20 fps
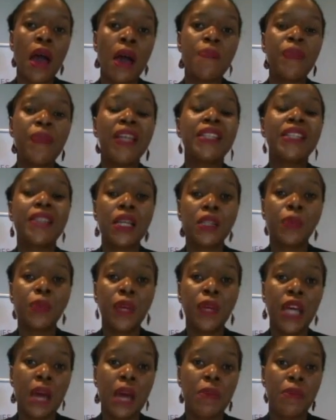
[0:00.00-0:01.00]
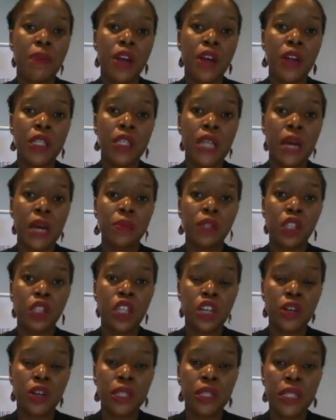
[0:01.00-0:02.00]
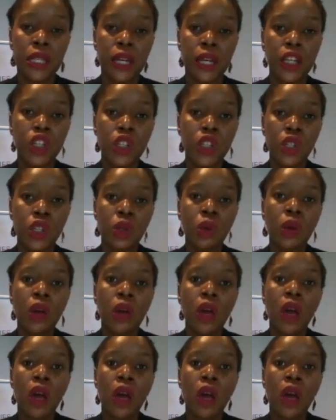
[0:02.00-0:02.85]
it does become a maritime security issue.